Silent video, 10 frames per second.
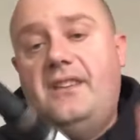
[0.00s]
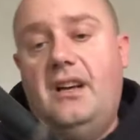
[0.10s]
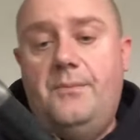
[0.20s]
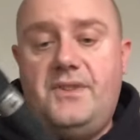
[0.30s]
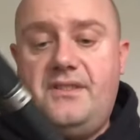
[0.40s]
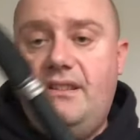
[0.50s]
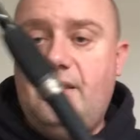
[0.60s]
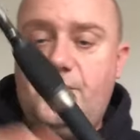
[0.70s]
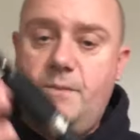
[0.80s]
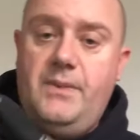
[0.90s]
just a little
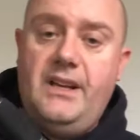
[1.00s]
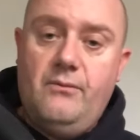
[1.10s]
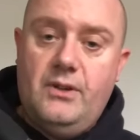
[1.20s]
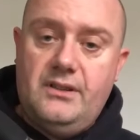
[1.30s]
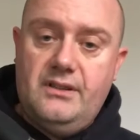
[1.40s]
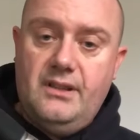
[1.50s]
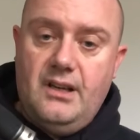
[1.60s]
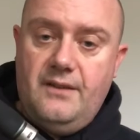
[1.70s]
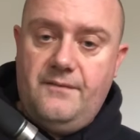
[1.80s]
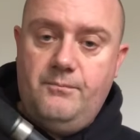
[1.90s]
spinning rod that
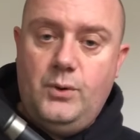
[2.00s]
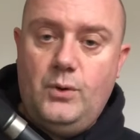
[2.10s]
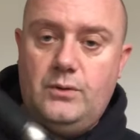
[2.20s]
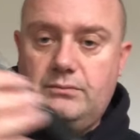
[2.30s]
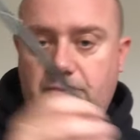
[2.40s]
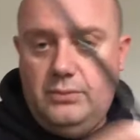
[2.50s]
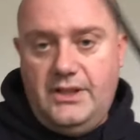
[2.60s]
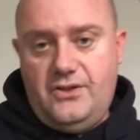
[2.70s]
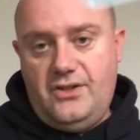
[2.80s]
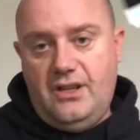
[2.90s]
I've bought,
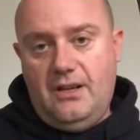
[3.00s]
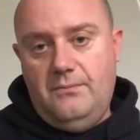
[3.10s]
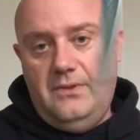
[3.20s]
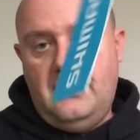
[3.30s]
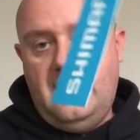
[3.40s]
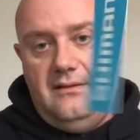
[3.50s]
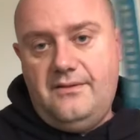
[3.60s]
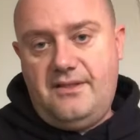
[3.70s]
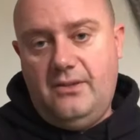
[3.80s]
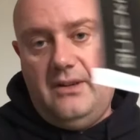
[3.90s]
which
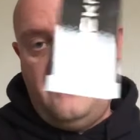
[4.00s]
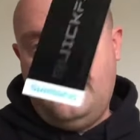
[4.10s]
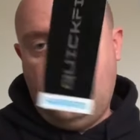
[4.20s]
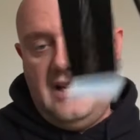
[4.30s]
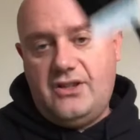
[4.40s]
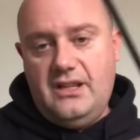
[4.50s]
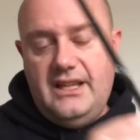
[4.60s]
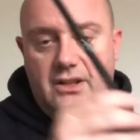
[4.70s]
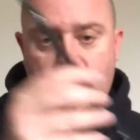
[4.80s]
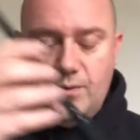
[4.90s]
still haven't actually
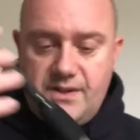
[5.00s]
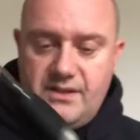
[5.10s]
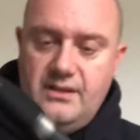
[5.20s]
used.